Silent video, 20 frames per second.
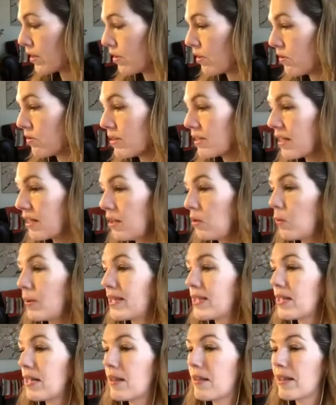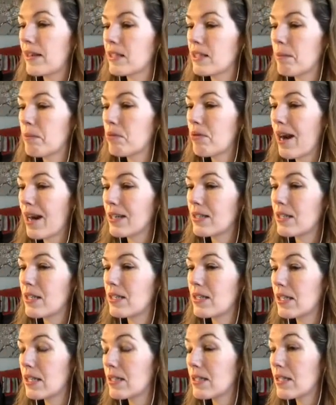and until we see things in
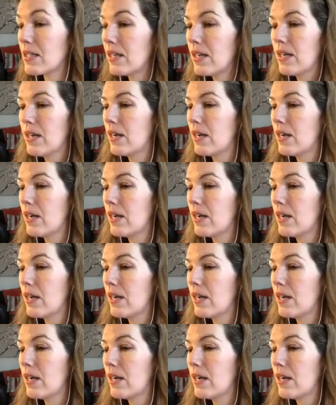practice, it's